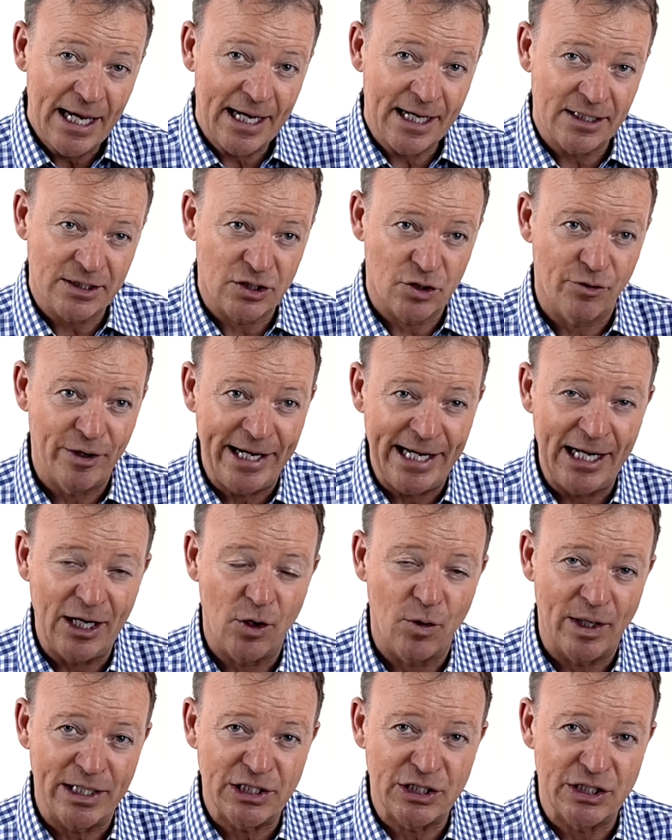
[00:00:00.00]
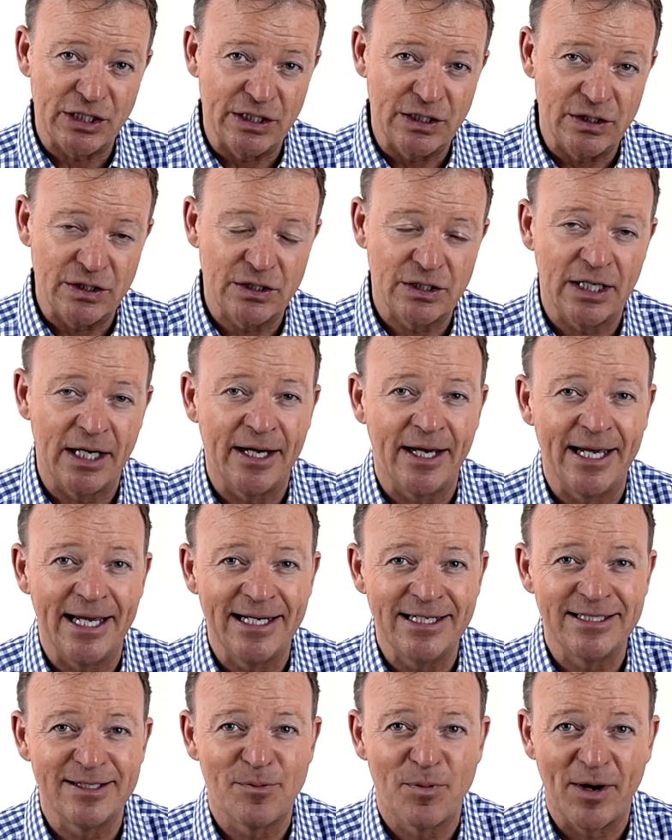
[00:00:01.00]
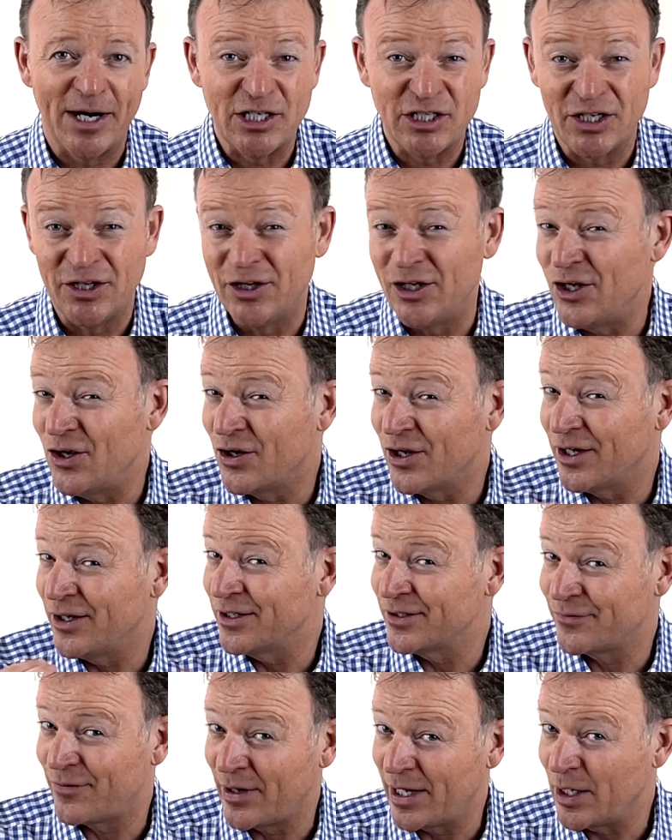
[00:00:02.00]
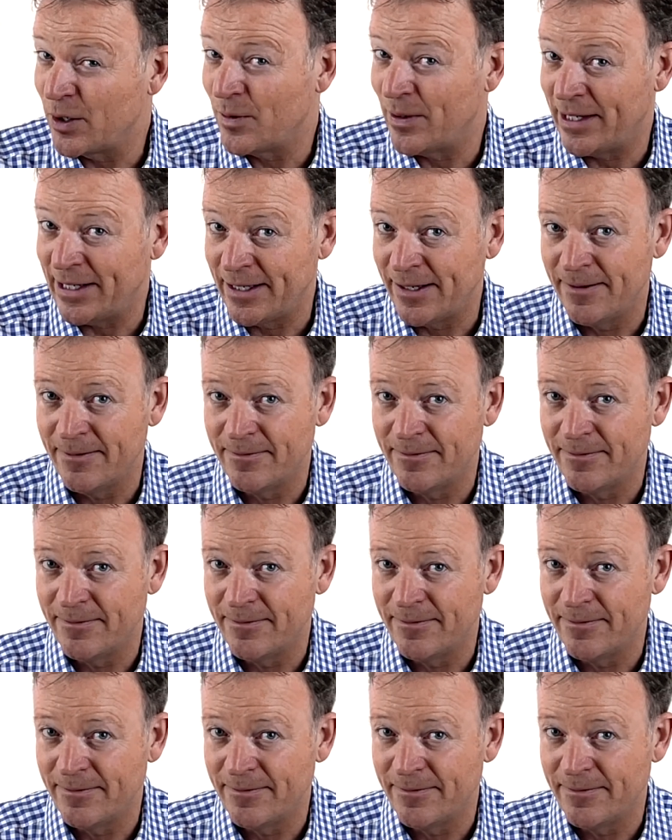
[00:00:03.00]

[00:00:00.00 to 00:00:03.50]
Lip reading: screening questions in depression that you can ask very quickly.